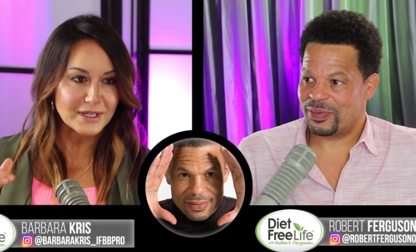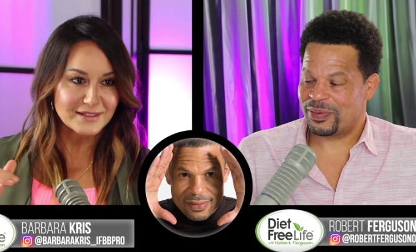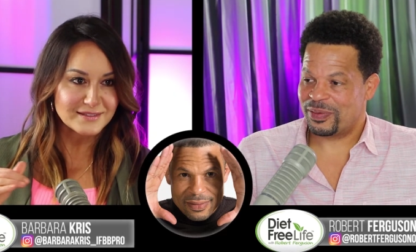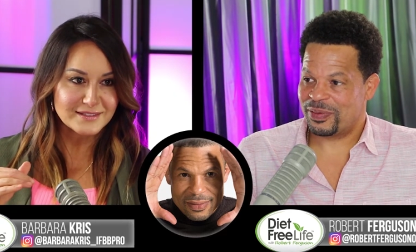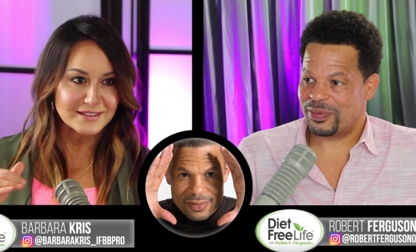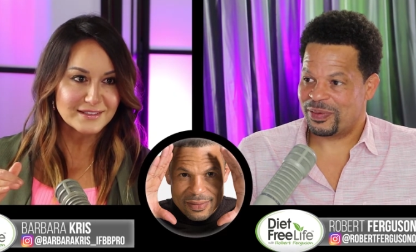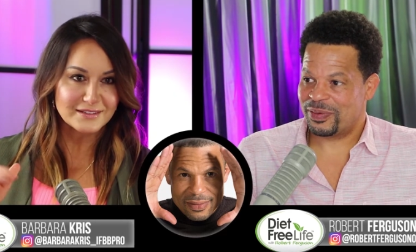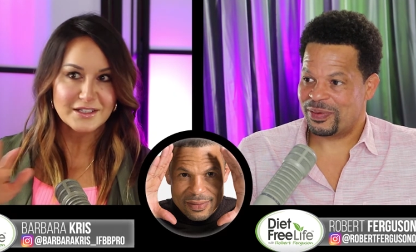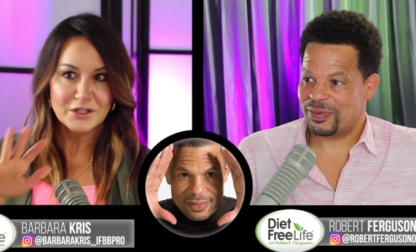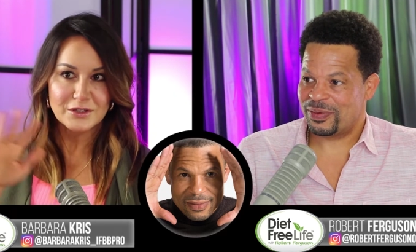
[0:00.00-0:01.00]
Speaker 1: I didn't
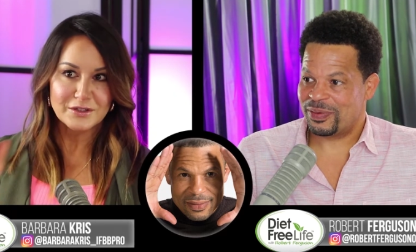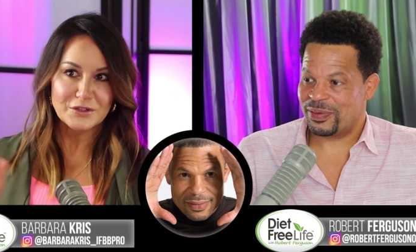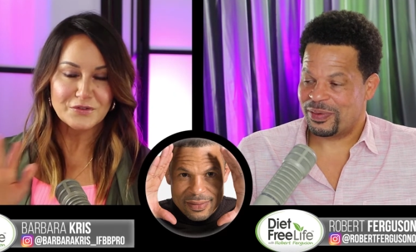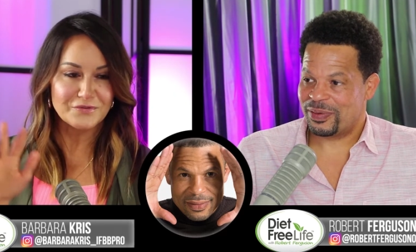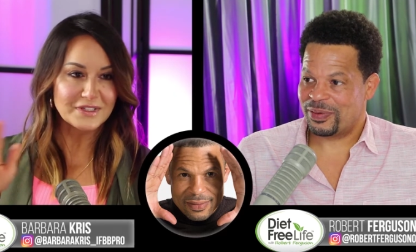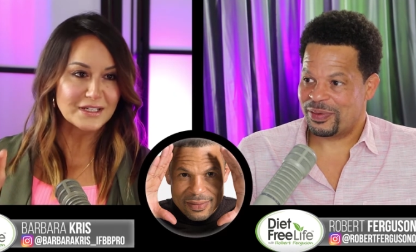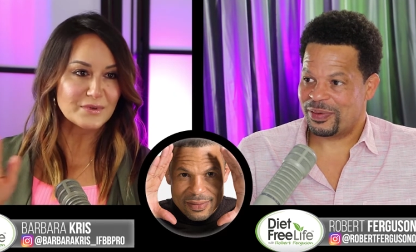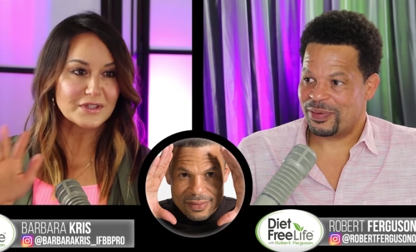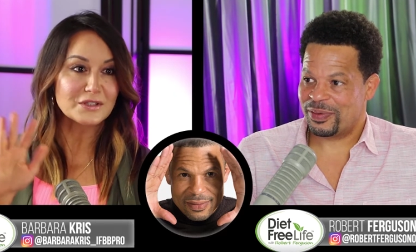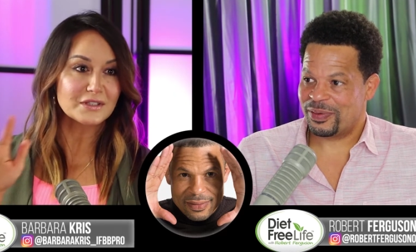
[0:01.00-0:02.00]
you know fit in
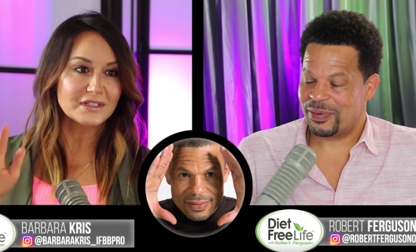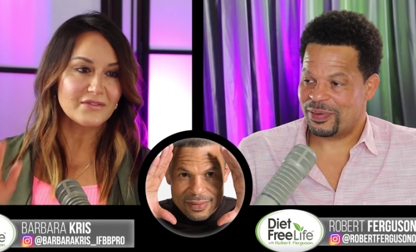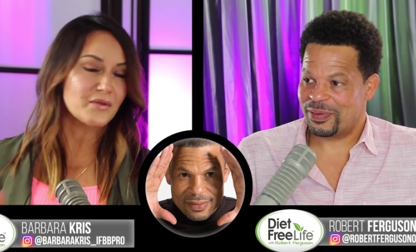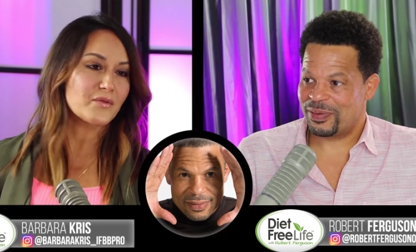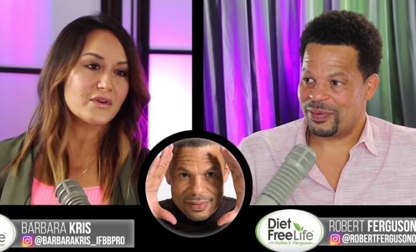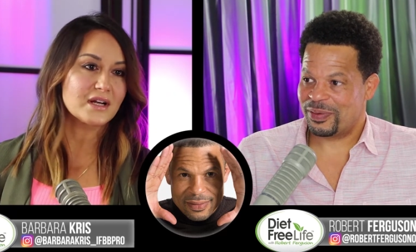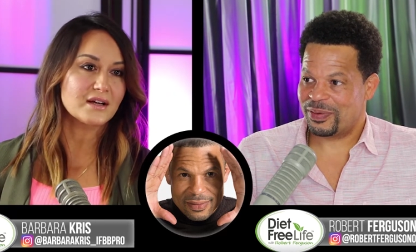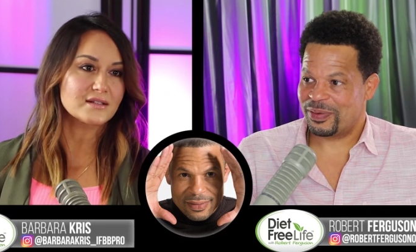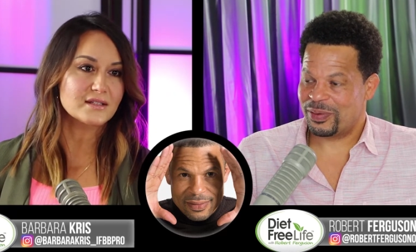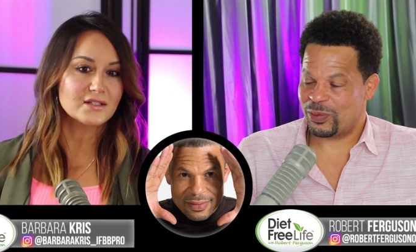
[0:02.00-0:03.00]
with the look of everyone
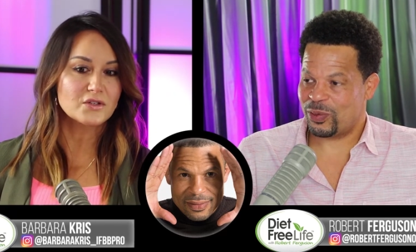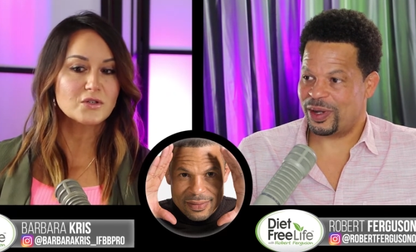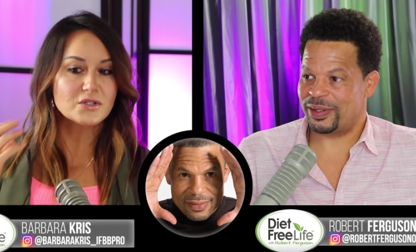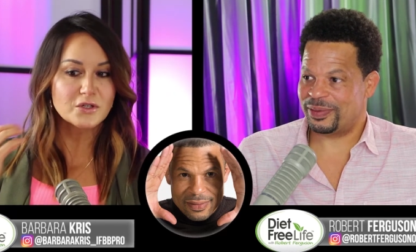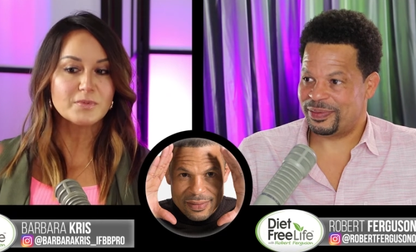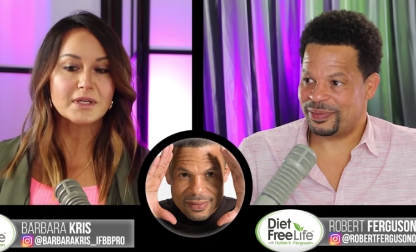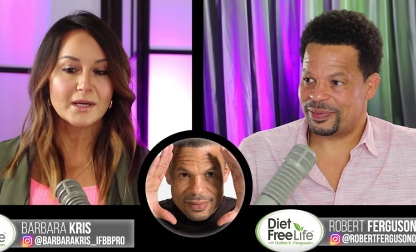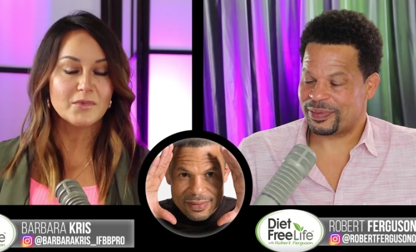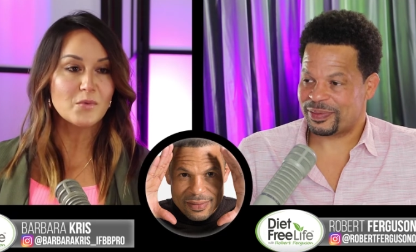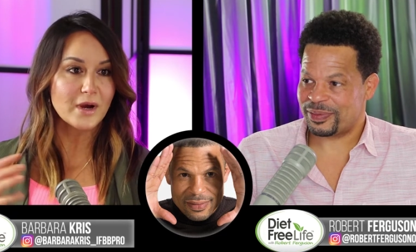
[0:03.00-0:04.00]
else. And so right. you do
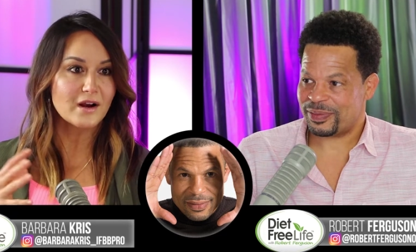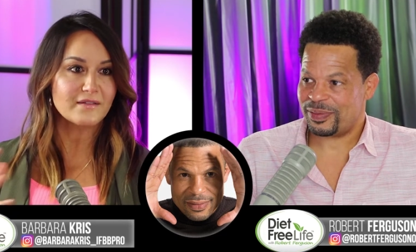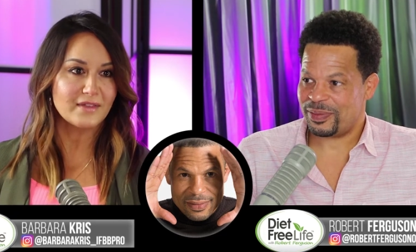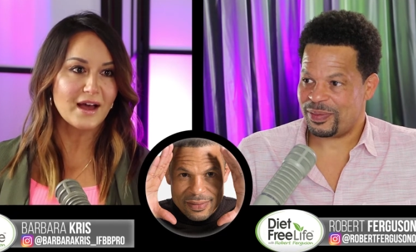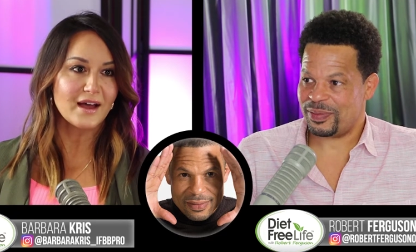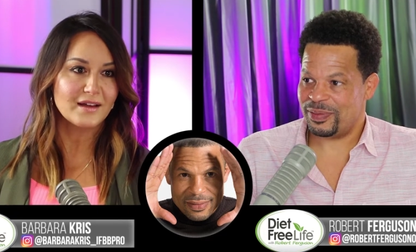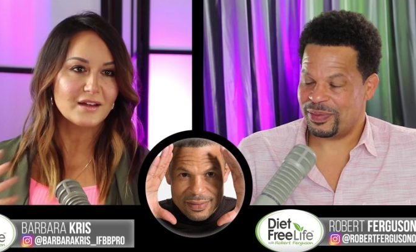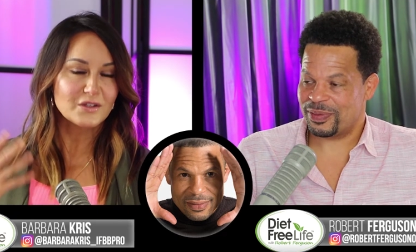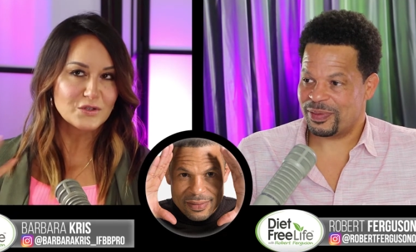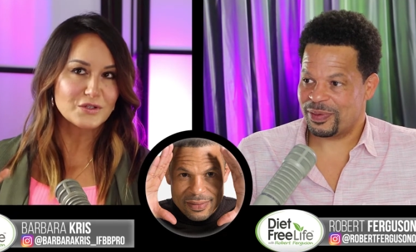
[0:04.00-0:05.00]
become aware of that.
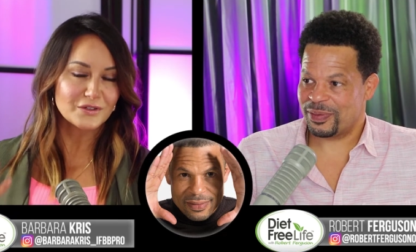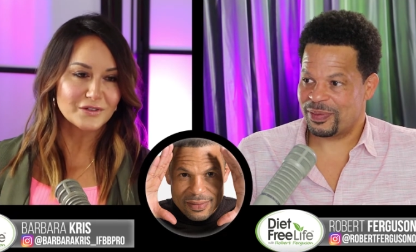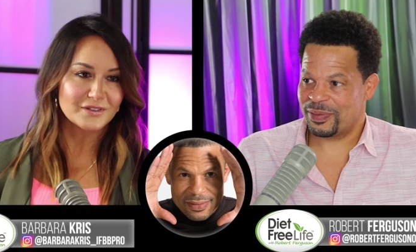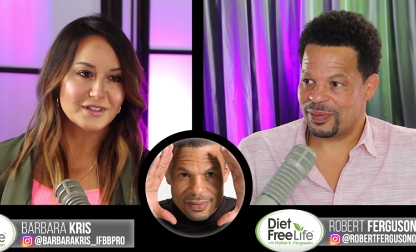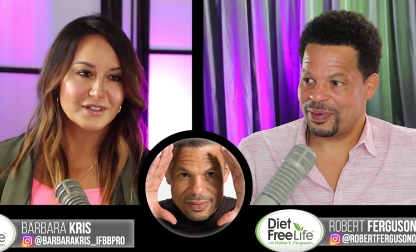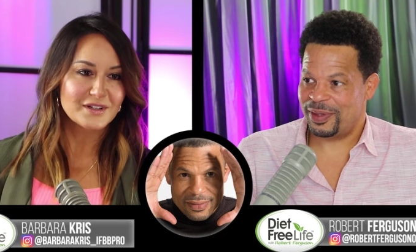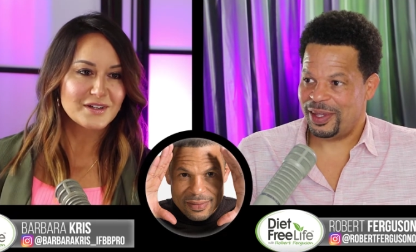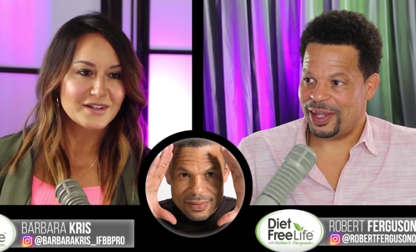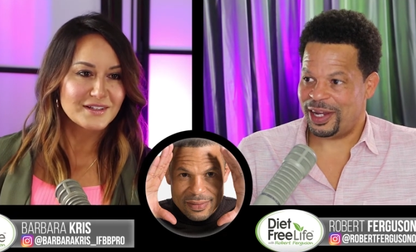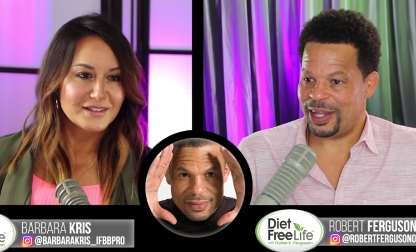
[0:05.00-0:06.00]
You do.
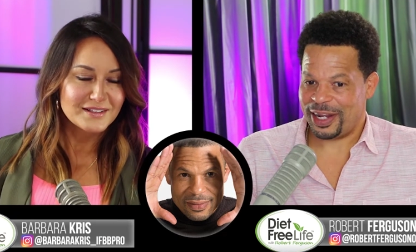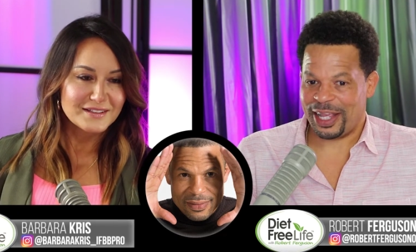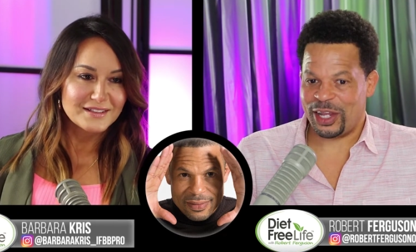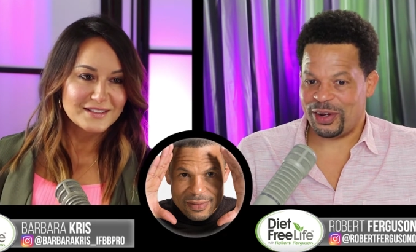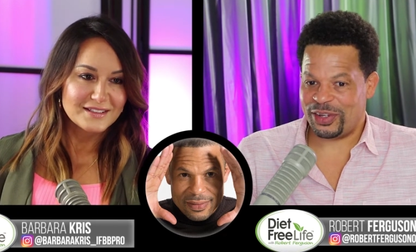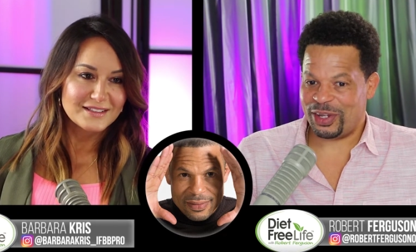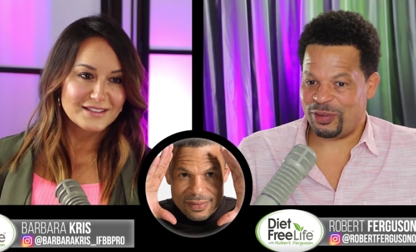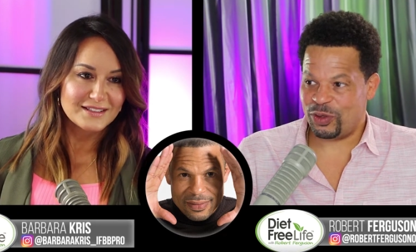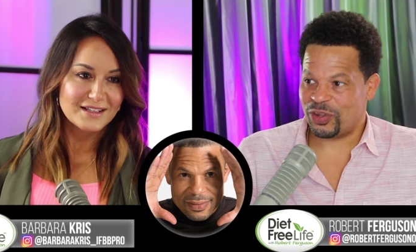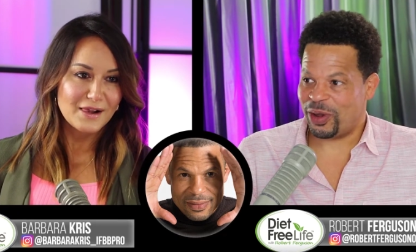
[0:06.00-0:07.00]
Speaker 2: And, and I guarantee if
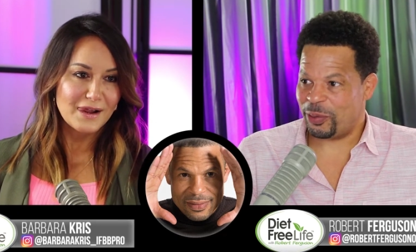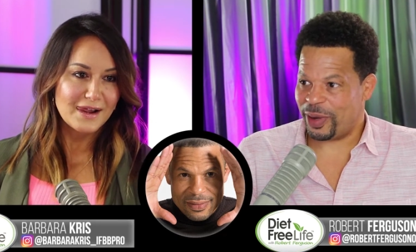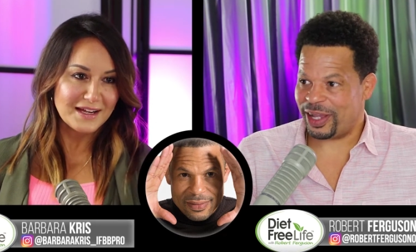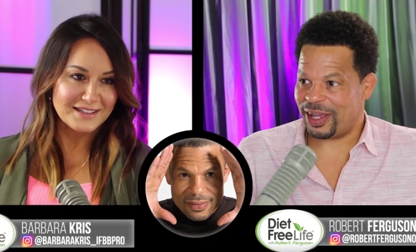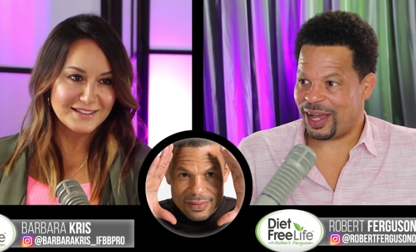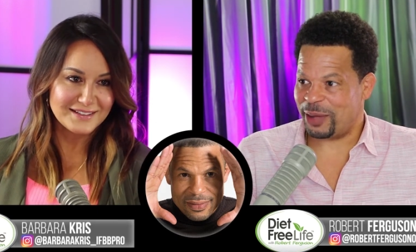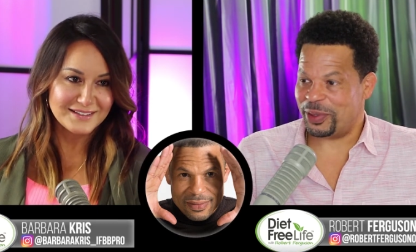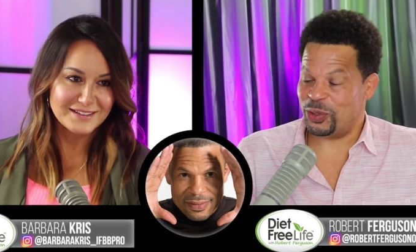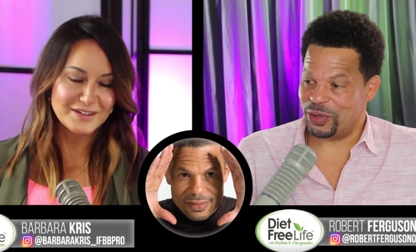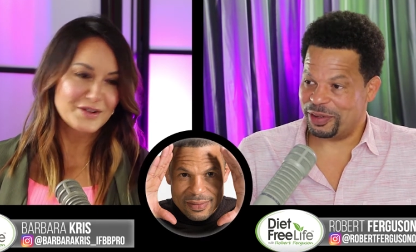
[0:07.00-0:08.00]
you saw a white guy
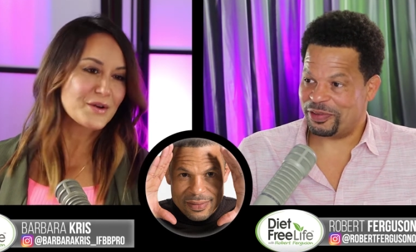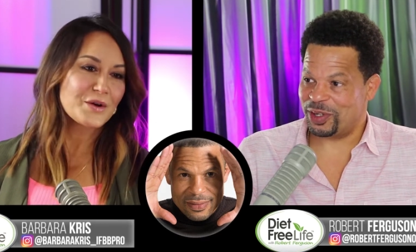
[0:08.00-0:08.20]
when you were in the